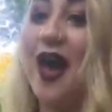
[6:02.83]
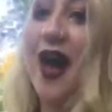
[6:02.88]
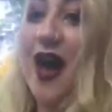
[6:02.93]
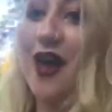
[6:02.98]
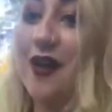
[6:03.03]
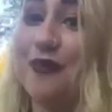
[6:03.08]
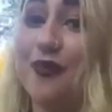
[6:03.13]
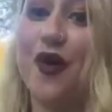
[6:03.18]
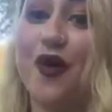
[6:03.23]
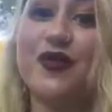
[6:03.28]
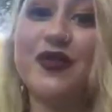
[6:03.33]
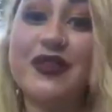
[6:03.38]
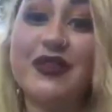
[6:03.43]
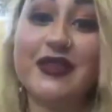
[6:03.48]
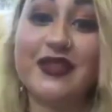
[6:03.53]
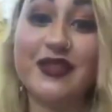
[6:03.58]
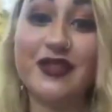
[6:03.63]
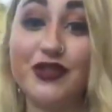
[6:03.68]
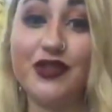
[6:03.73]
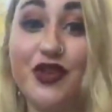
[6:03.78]
Um,
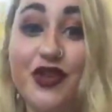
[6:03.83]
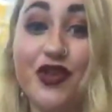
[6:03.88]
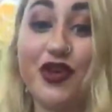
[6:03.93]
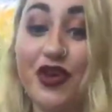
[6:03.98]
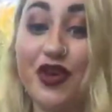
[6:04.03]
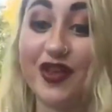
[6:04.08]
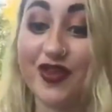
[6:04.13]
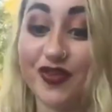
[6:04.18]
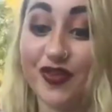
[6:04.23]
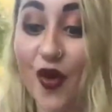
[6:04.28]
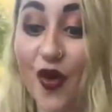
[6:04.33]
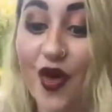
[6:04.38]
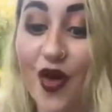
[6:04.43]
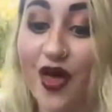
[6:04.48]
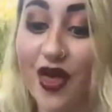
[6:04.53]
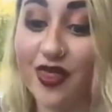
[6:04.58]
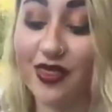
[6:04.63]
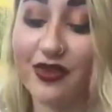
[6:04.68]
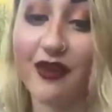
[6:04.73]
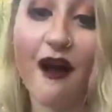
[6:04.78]
obviously the Student Union is not
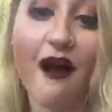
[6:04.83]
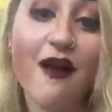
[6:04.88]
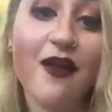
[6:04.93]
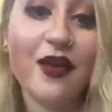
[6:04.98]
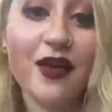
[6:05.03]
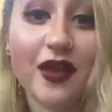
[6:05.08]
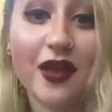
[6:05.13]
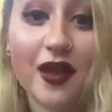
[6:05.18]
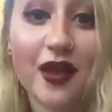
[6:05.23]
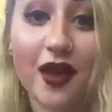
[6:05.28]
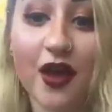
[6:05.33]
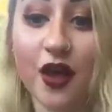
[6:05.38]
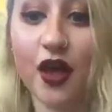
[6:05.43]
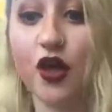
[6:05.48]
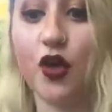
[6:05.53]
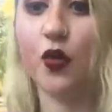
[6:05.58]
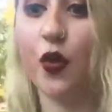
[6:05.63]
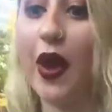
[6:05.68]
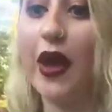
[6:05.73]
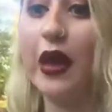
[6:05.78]
the only
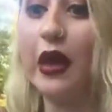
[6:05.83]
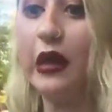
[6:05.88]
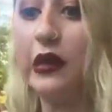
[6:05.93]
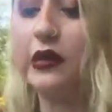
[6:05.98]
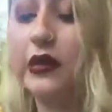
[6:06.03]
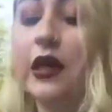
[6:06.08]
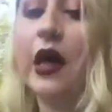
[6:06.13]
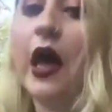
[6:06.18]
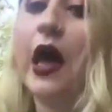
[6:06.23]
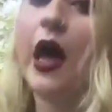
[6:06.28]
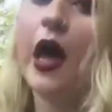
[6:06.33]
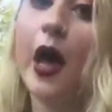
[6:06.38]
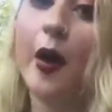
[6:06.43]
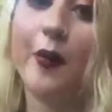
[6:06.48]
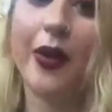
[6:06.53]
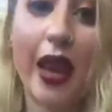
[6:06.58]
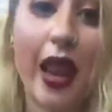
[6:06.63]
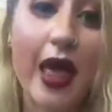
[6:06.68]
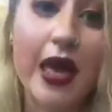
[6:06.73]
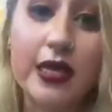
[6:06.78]
great
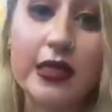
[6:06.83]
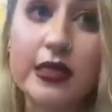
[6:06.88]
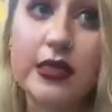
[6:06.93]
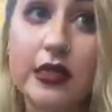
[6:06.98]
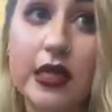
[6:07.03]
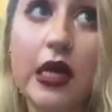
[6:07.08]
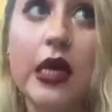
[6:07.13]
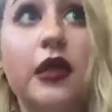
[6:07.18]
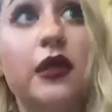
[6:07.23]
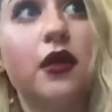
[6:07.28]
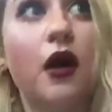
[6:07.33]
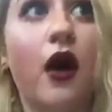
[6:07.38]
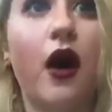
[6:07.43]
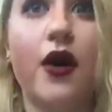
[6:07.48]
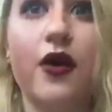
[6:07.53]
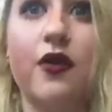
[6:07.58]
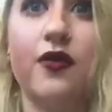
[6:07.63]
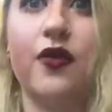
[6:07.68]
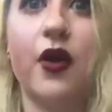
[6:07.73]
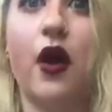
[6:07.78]
place in
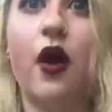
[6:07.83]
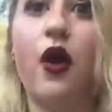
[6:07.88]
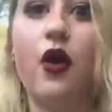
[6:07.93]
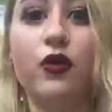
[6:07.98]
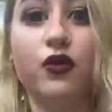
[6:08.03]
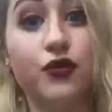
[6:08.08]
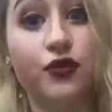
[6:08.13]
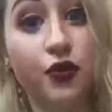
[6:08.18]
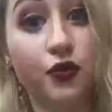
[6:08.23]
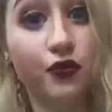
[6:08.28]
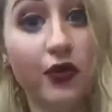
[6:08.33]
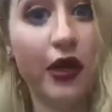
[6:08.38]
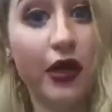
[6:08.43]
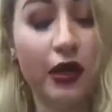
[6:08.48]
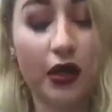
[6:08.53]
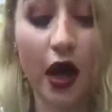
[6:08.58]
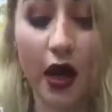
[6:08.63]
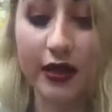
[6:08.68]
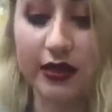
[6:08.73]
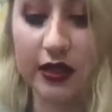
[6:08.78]
Cardiff that holds
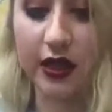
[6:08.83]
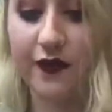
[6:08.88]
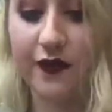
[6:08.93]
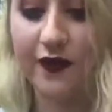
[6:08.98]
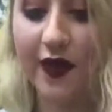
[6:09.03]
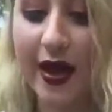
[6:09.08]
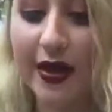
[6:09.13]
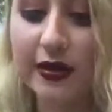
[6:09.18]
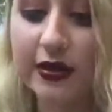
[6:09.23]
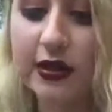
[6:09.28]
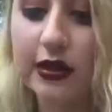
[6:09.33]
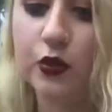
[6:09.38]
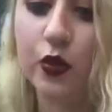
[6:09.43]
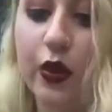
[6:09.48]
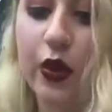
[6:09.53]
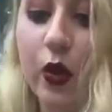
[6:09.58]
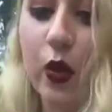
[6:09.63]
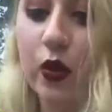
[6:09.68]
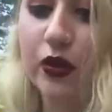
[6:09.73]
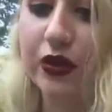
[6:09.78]
really nice events.
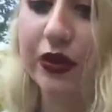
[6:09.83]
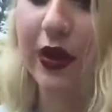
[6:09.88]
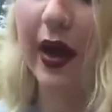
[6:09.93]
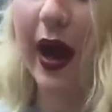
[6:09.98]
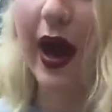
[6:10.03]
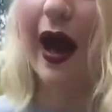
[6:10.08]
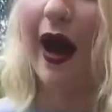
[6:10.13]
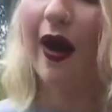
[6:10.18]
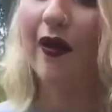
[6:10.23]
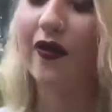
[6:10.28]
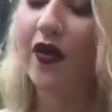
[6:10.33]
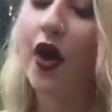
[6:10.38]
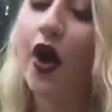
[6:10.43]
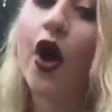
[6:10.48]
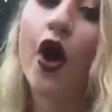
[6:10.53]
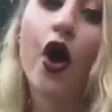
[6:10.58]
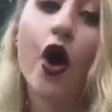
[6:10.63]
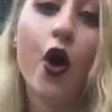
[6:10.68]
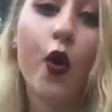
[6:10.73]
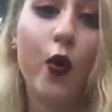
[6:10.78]
We also have
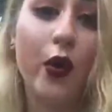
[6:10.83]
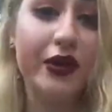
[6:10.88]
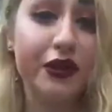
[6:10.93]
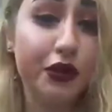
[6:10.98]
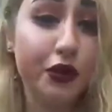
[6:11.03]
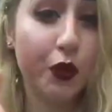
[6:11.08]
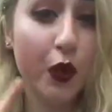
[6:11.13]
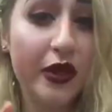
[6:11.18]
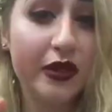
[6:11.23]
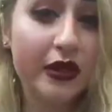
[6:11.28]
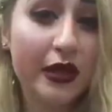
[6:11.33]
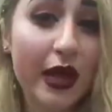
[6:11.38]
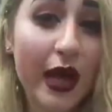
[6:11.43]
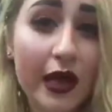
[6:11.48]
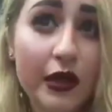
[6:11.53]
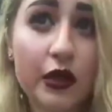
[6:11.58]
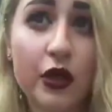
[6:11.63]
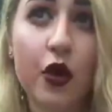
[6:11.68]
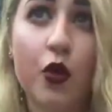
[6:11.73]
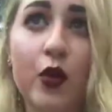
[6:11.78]
Winter
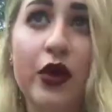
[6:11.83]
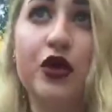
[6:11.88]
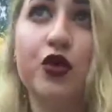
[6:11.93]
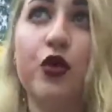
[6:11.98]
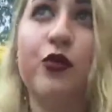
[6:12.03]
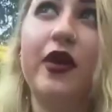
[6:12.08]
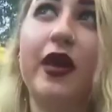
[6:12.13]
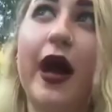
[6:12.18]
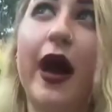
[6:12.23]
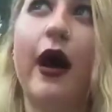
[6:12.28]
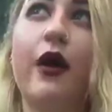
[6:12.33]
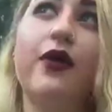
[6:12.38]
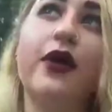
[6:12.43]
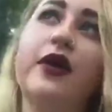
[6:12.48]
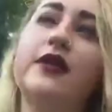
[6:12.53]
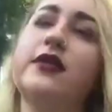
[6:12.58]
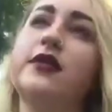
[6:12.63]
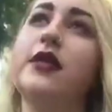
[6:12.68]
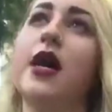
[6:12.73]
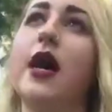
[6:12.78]
Wonderland which will be held
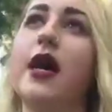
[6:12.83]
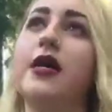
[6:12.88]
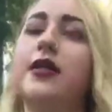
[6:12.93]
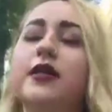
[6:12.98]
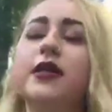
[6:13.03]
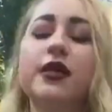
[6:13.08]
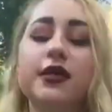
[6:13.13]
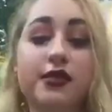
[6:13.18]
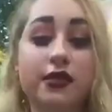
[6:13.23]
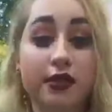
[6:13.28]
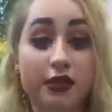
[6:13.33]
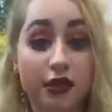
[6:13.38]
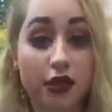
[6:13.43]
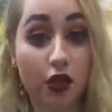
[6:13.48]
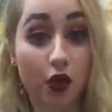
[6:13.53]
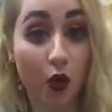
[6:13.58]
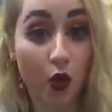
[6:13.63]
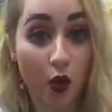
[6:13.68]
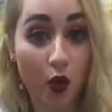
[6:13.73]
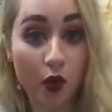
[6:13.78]
outside
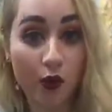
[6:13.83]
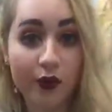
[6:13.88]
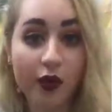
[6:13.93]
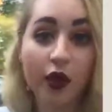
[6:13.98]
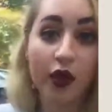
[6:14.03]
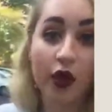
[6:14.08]
City Hall